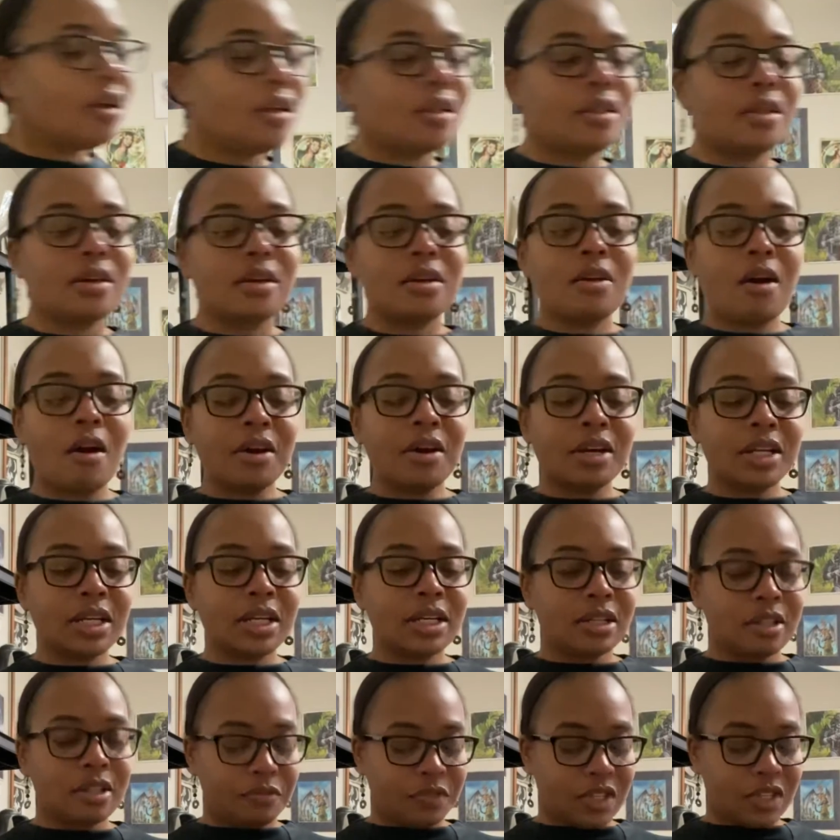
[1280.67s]
The
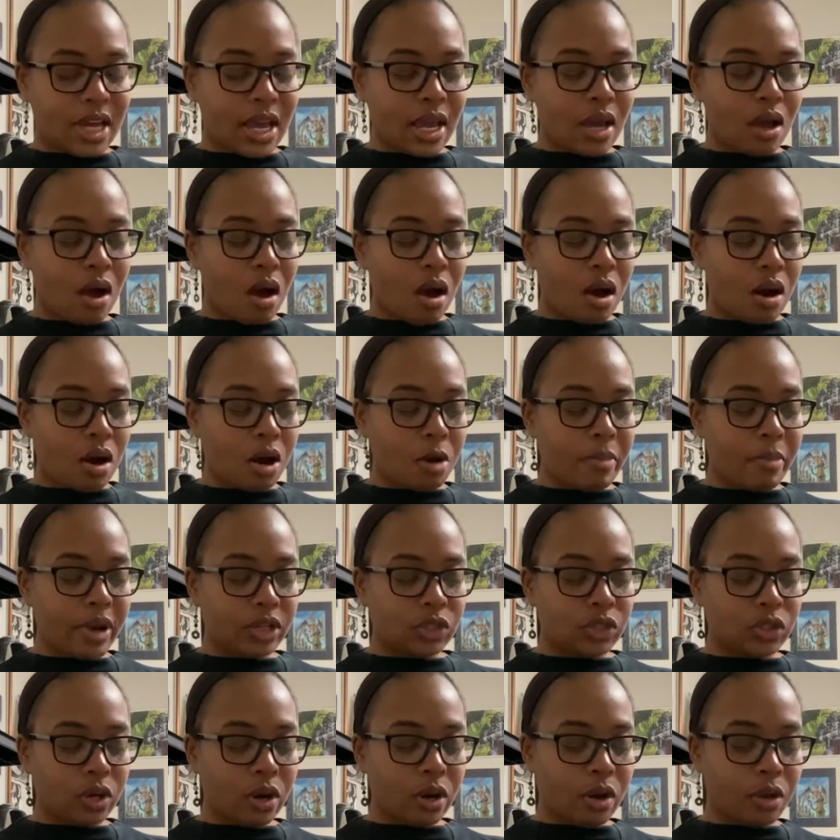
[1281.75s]
Guardian of Taihar by
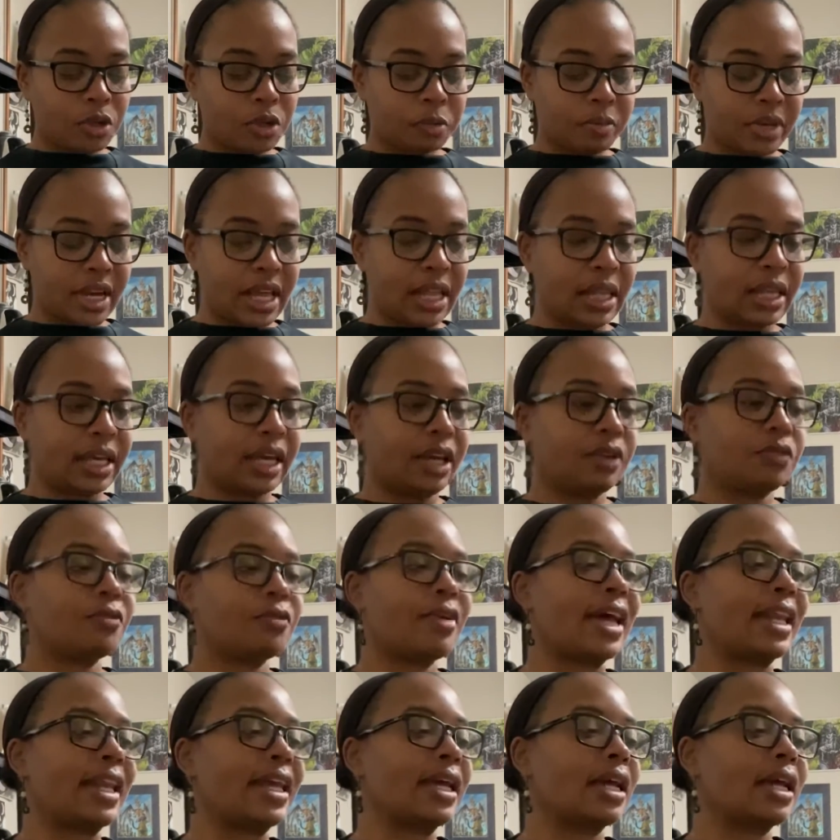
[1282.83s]
Charles McLean
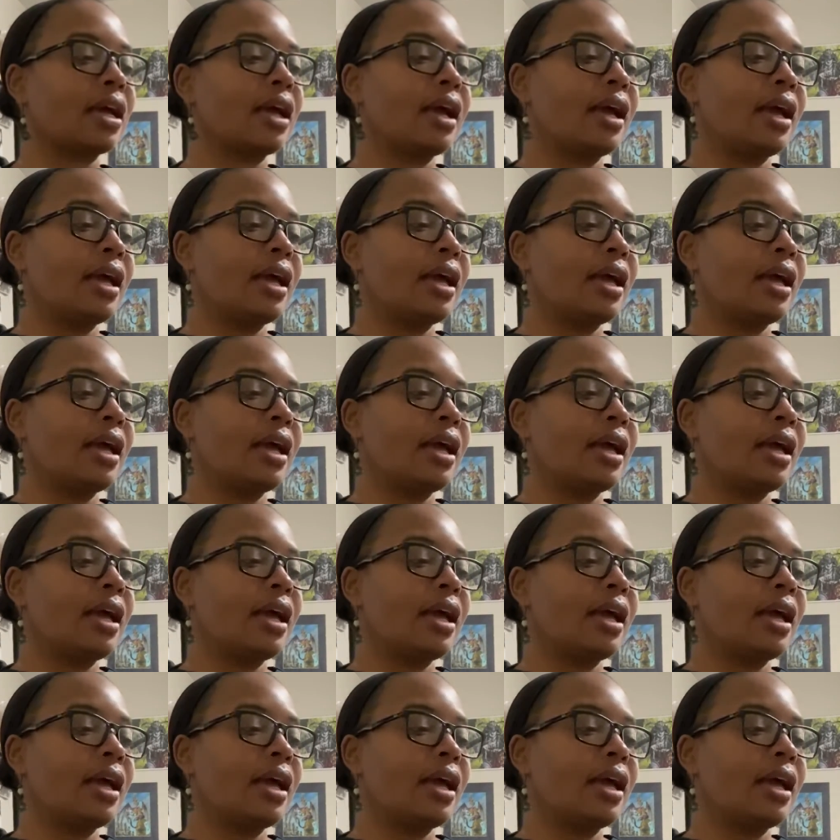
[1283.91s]
Redding,